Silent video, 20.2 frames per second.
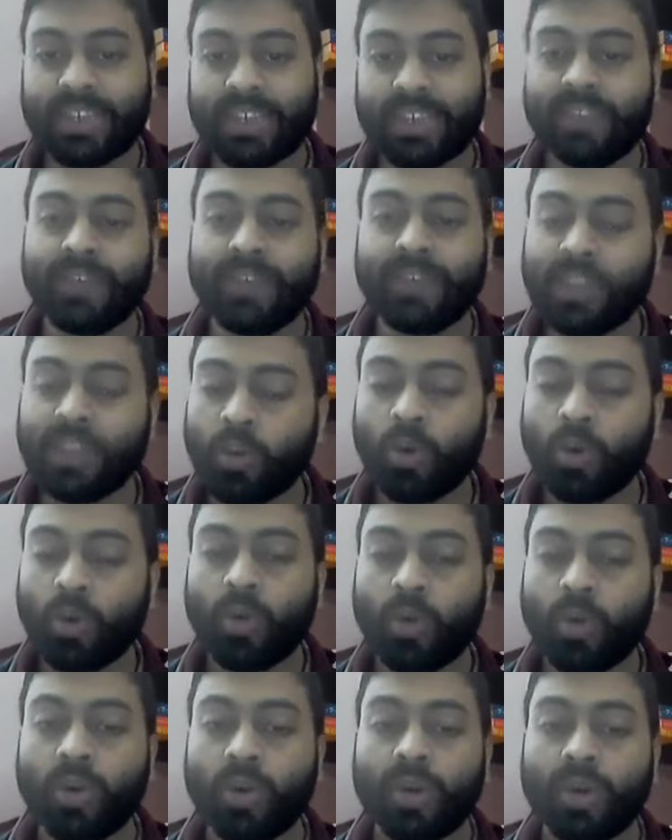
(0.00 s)
even
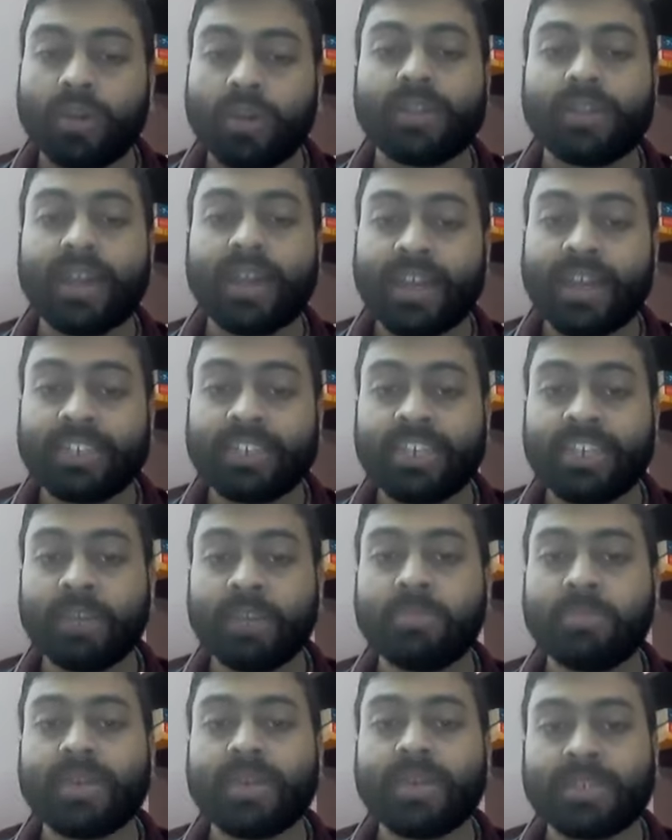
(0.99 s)
though the
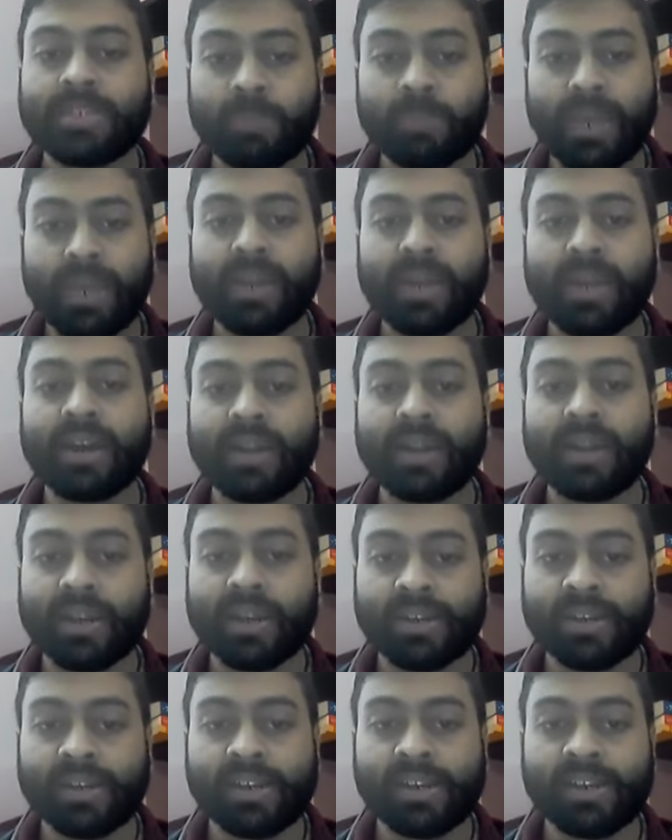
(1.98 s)
AGM is being
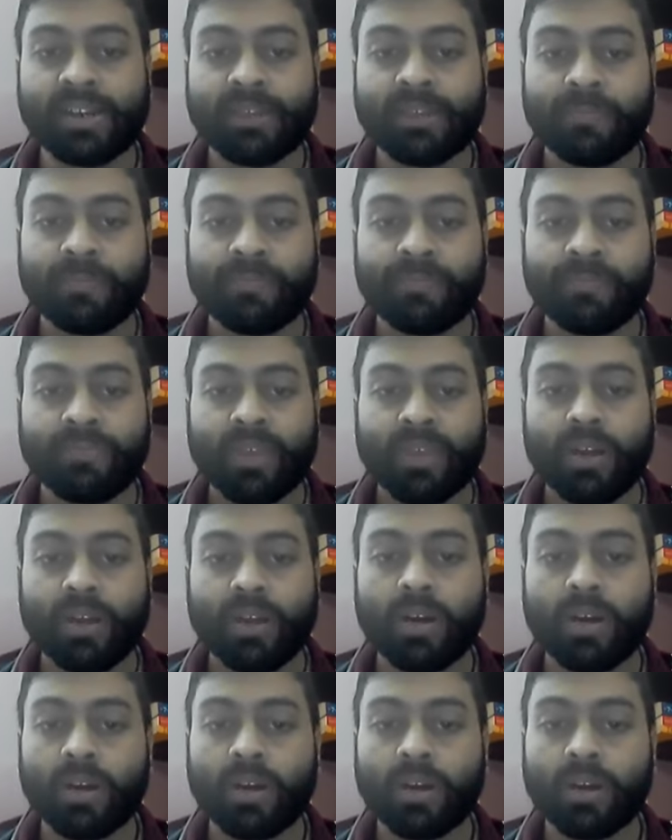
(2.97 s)
conducted
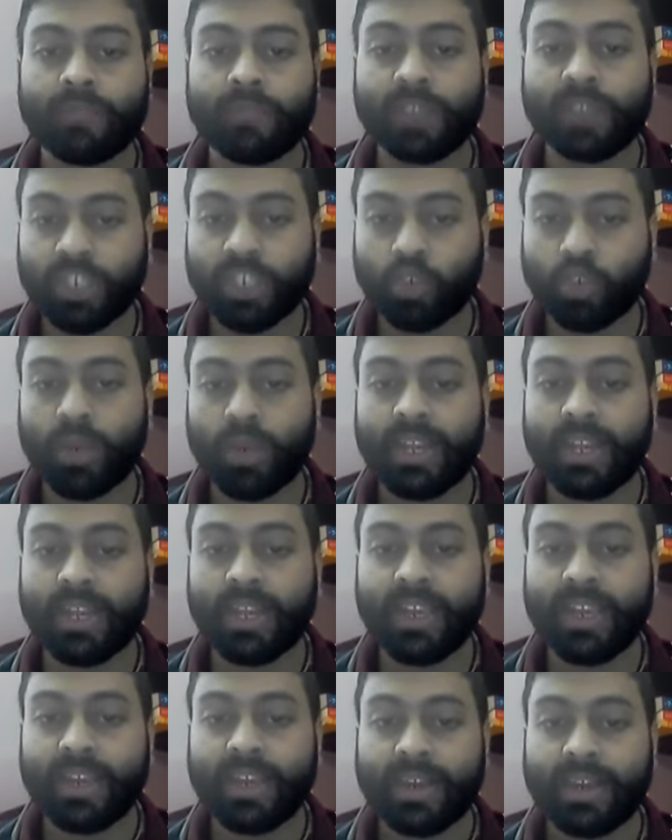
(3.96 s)

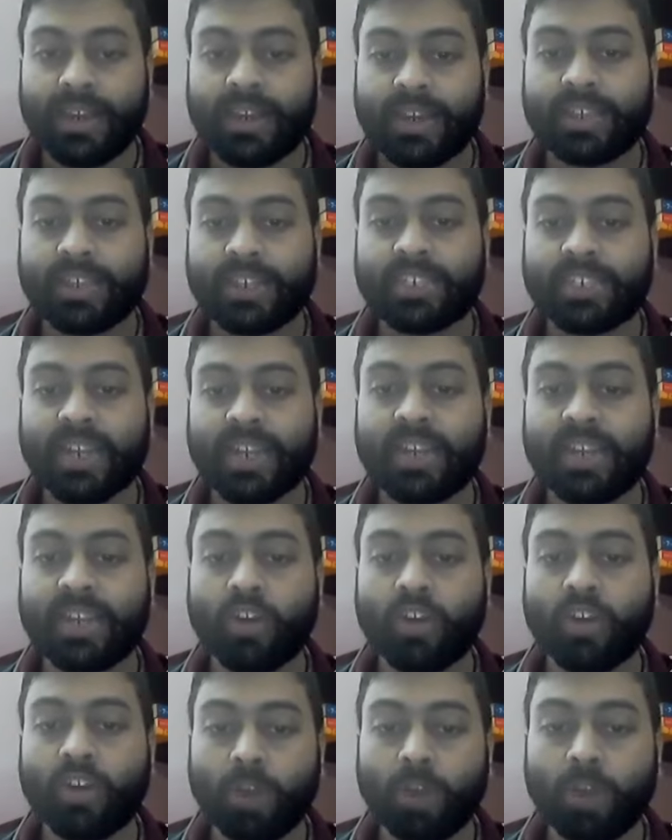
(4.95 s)
virtually, it shall
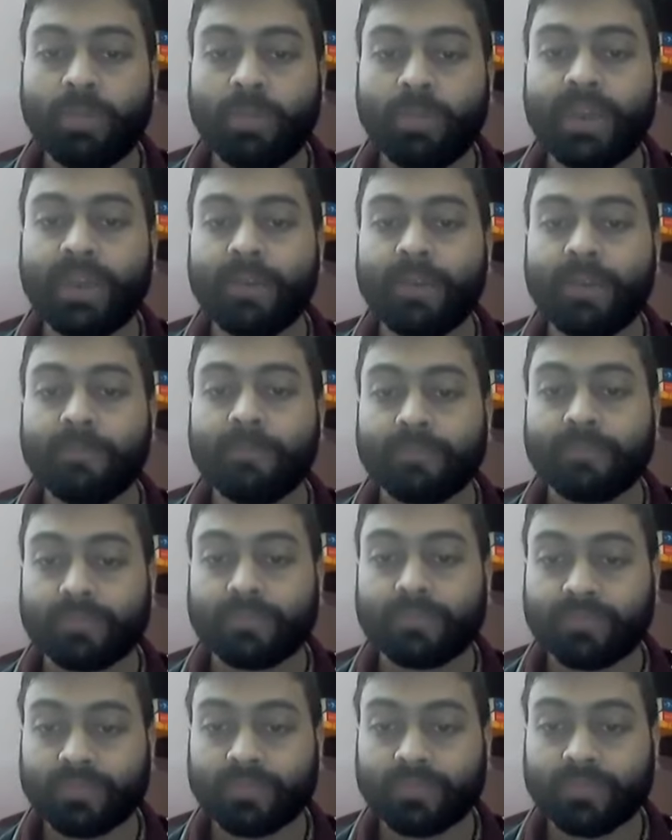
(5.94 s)
not be
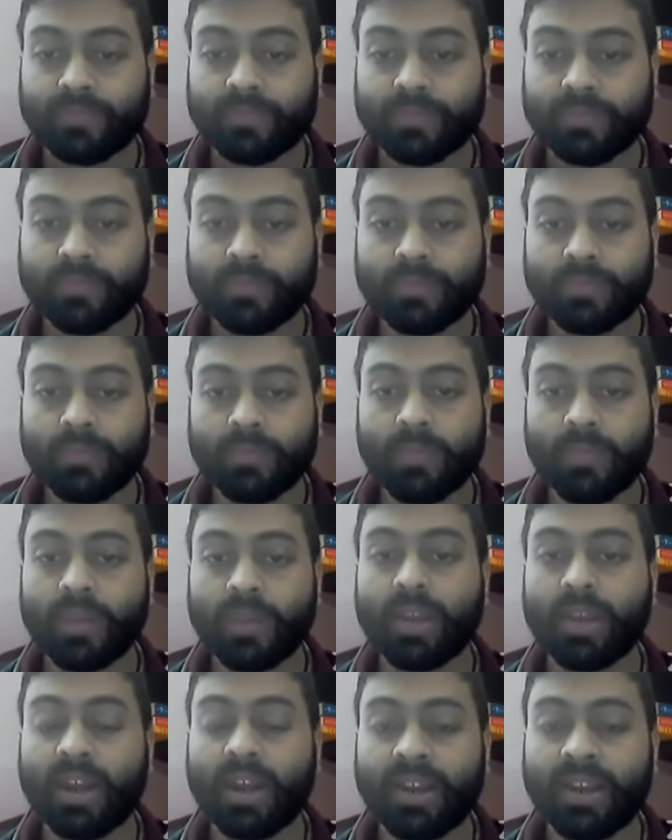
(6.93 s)

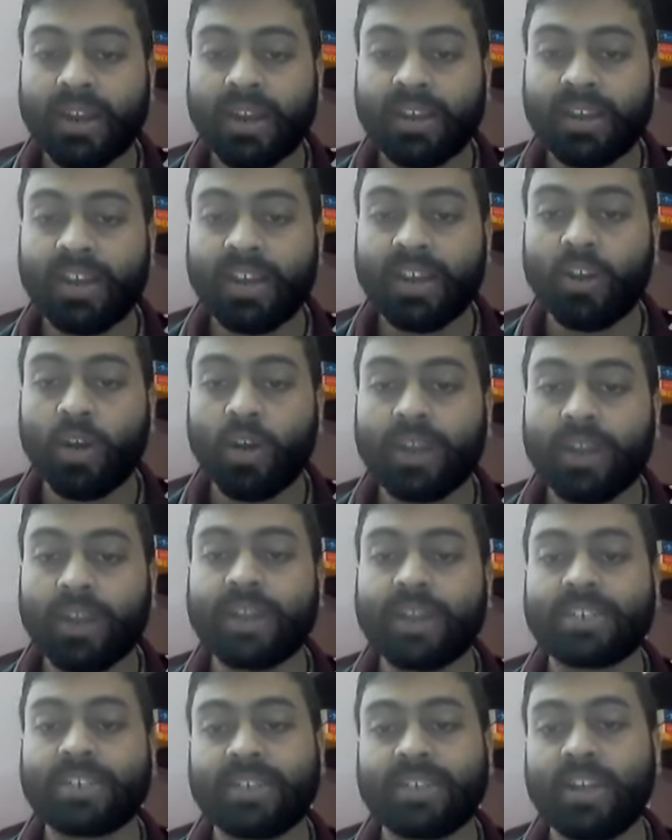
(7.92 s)
conducted on a
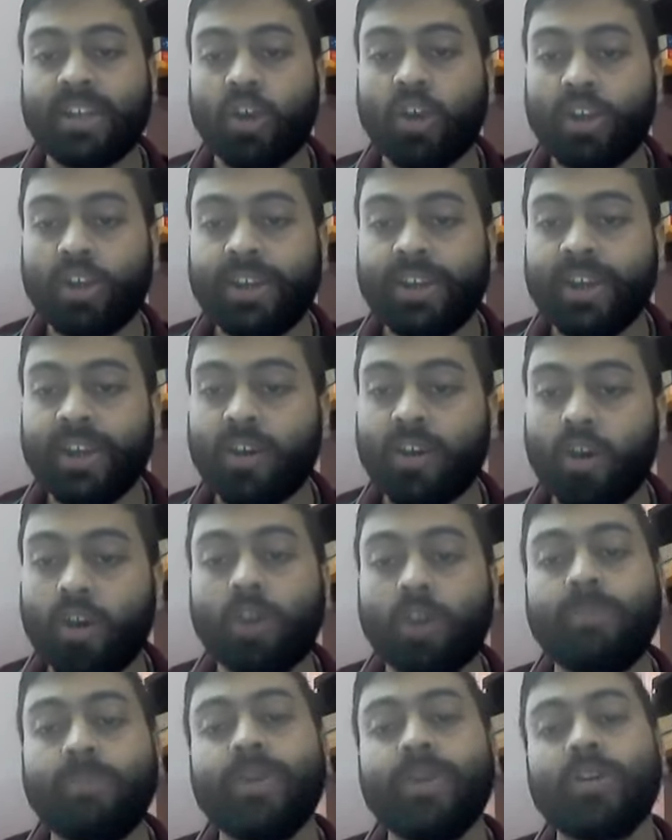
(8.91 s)
national holiday
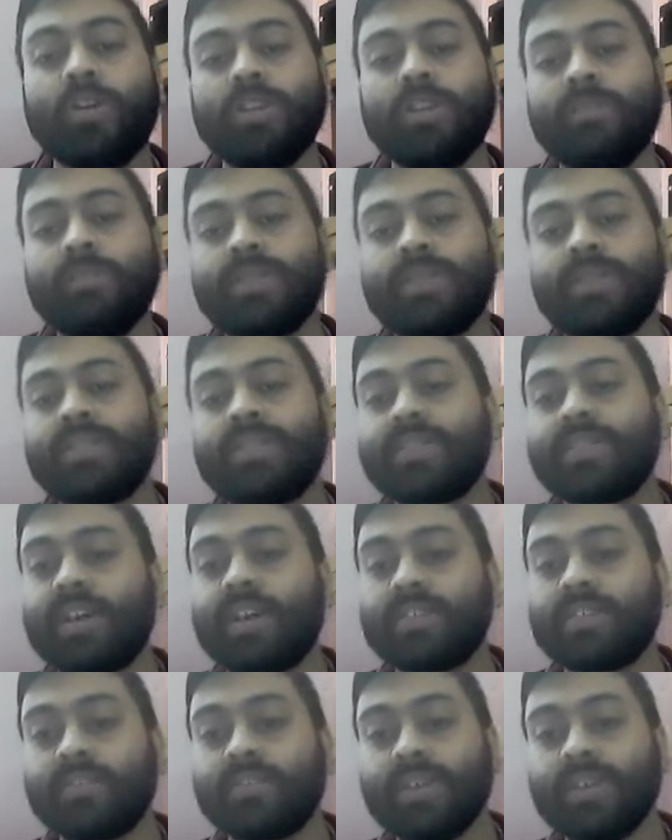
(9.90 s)
or beyond the business
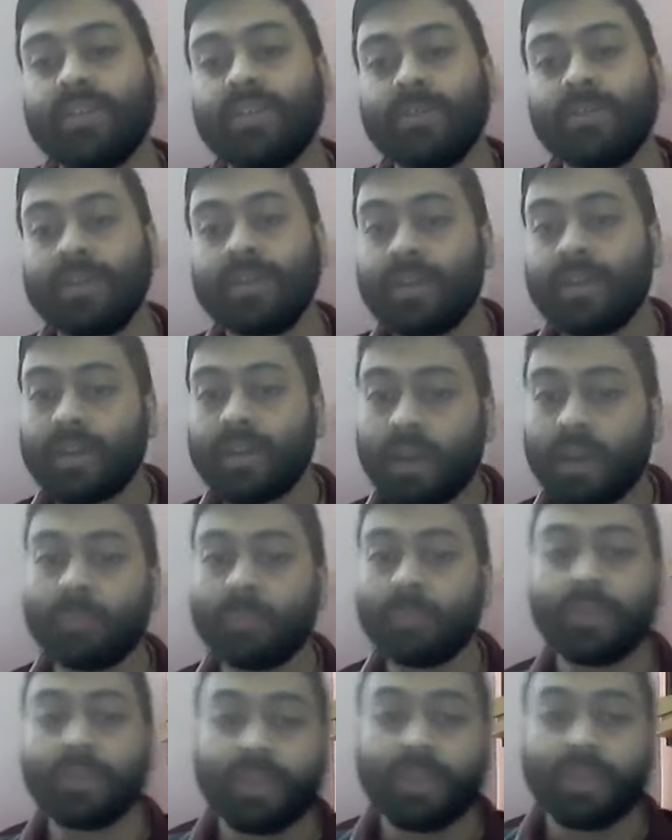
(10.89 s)
hours of the
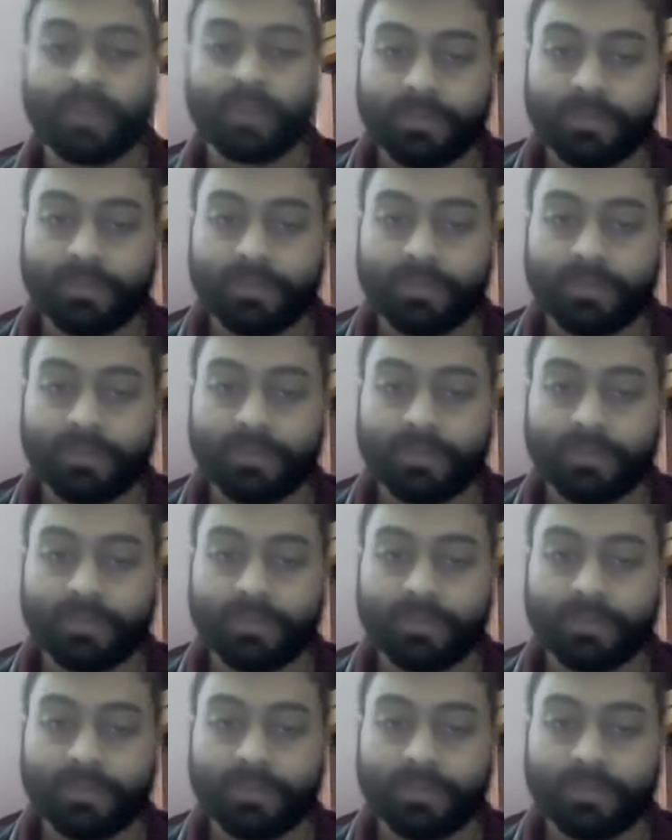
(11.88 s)
company.